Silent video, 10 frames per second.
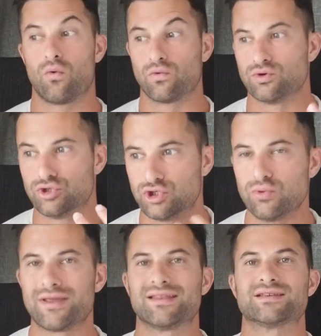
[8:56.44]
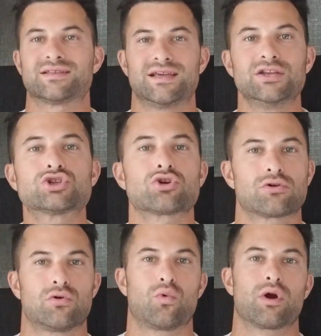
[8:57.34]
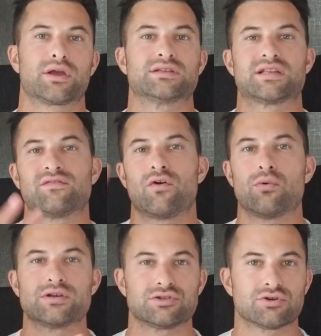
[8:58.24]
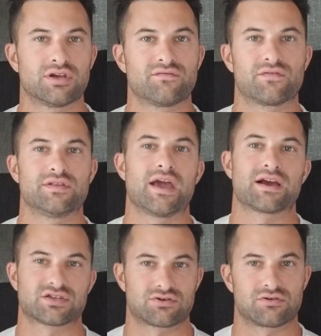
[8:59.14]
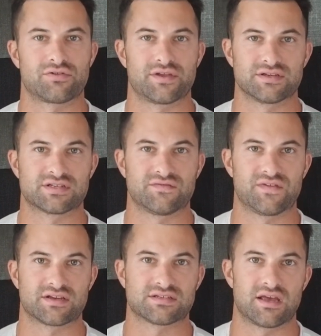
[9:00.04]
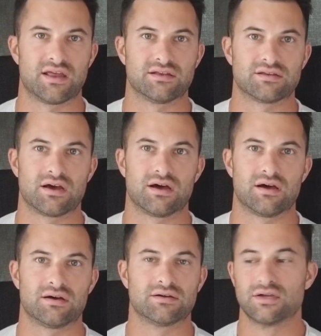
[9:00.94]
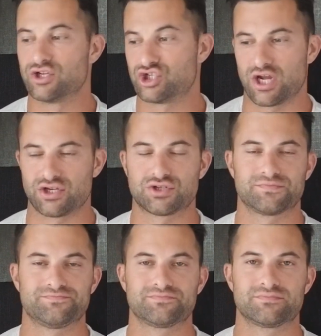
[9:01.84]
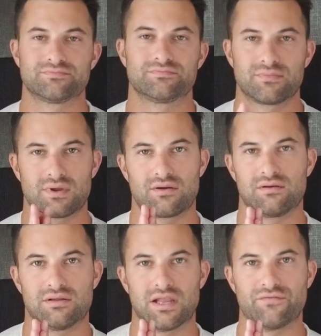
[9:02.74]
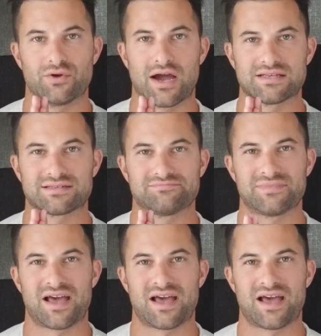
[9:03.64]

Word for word: doing this internal work instead of always looking for the external things to fix and uh, change. Love you guys. Have an